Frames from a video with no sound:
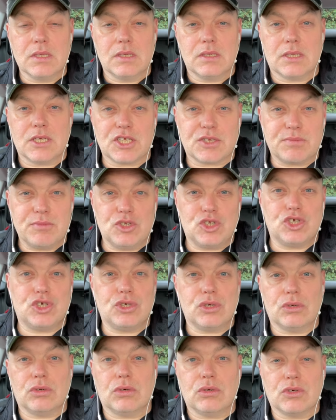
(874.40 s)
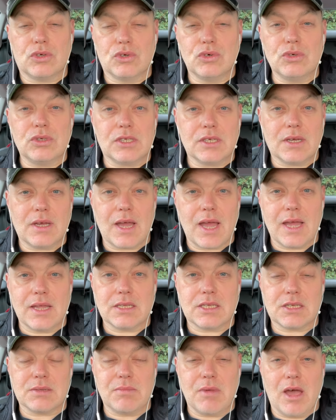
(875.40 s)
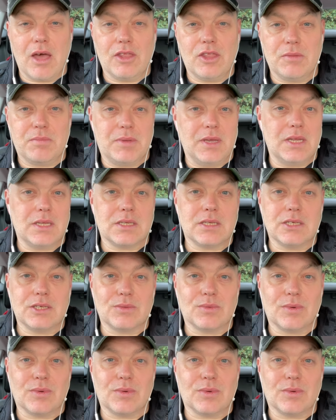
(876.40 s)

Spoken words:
nice mature Gouda and some other bits as